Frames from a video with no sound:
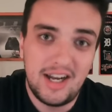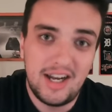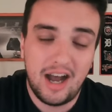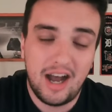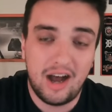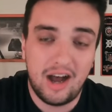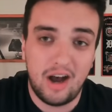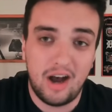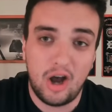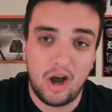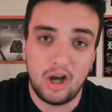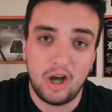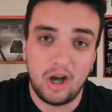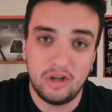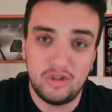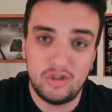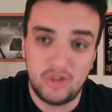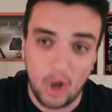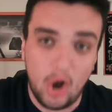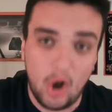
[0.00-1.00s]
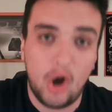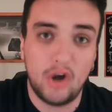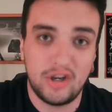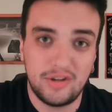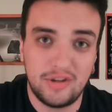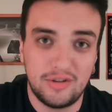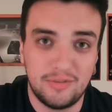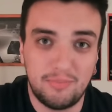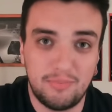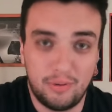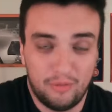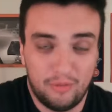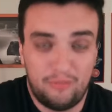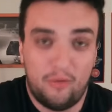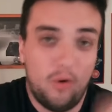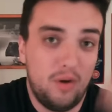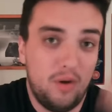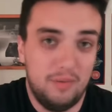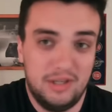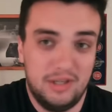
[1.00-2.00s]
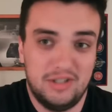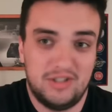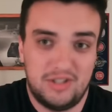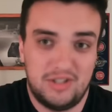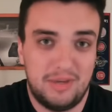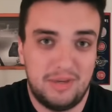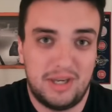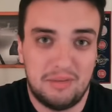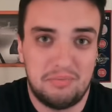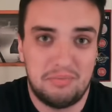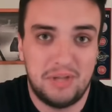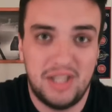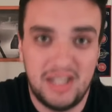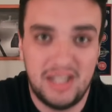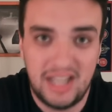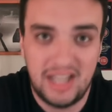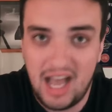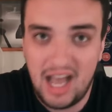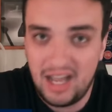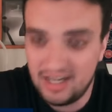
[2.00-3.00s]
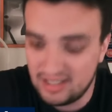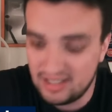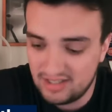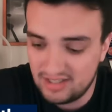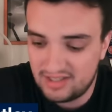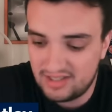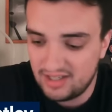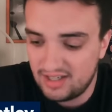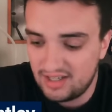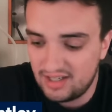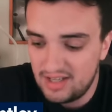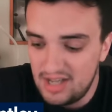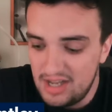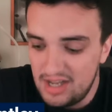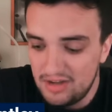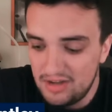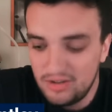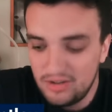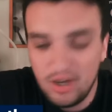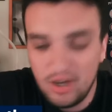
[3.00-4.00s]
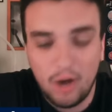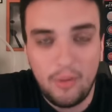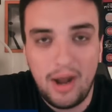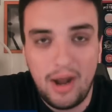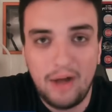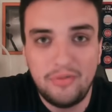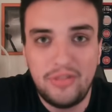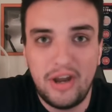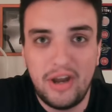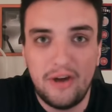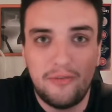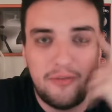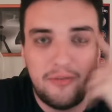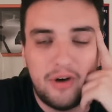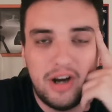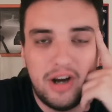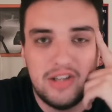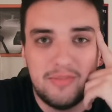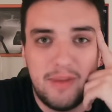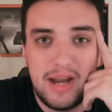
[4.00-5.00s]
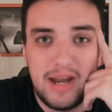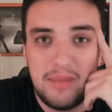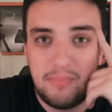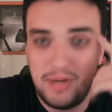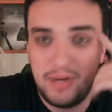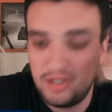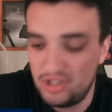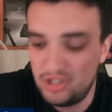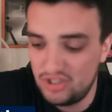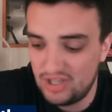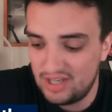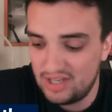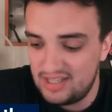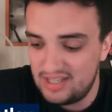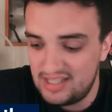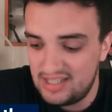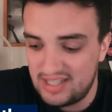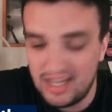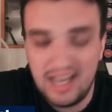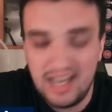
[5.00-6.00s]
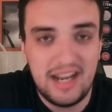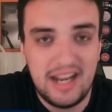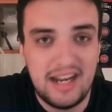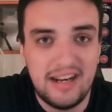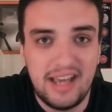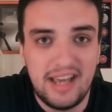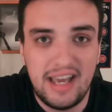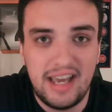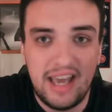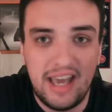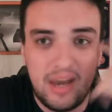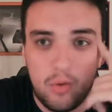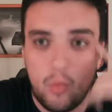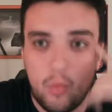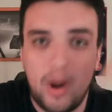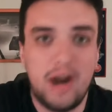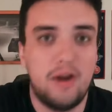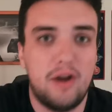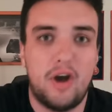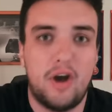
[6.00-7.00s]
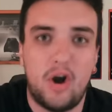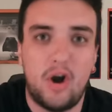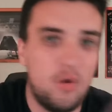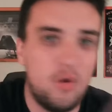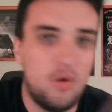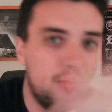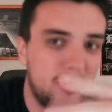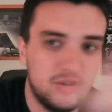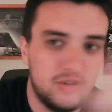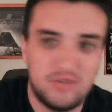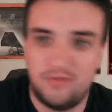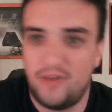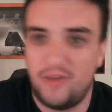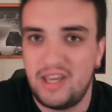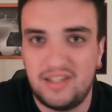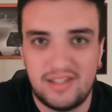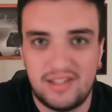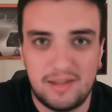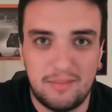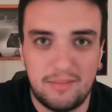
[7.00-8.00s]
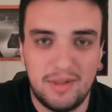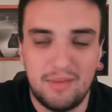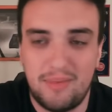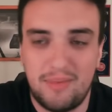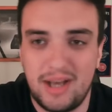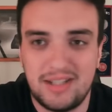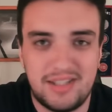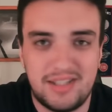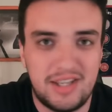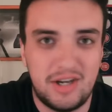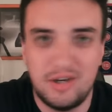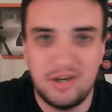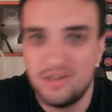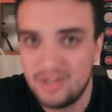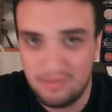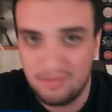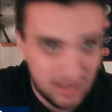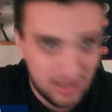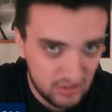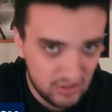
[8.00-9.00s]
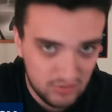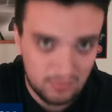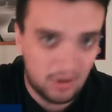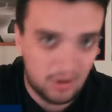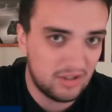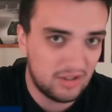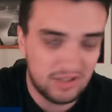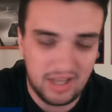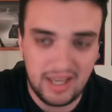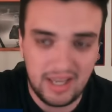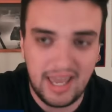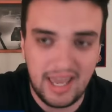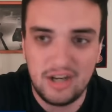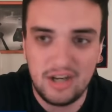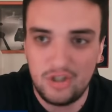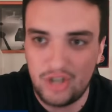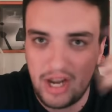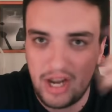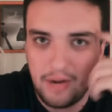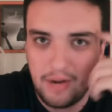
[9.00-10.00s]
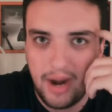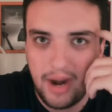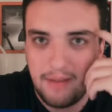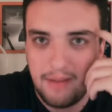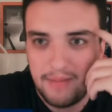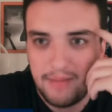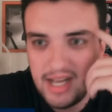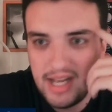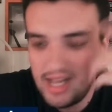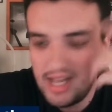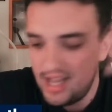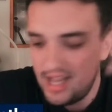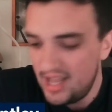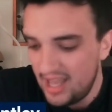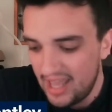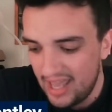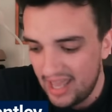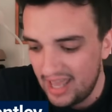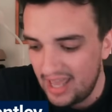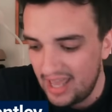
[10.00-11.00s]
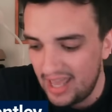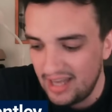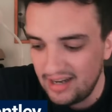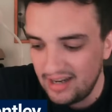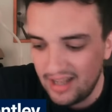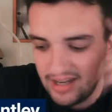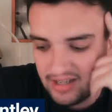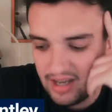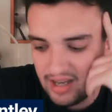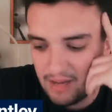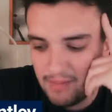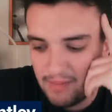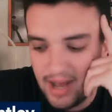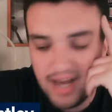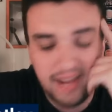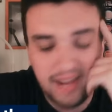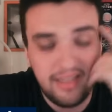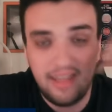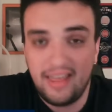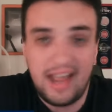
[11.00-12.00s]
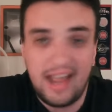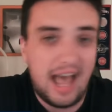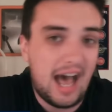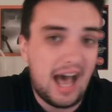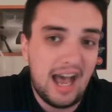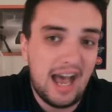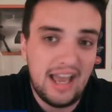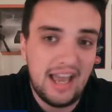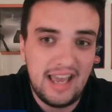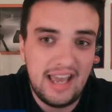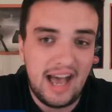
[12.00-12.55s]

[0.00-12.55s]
a dog performance, to be completely honest, to go out there for as many pitches as he did and wear the homers, face some of the best hitters in baseball, again, J-Ram, and come out of that. Like, I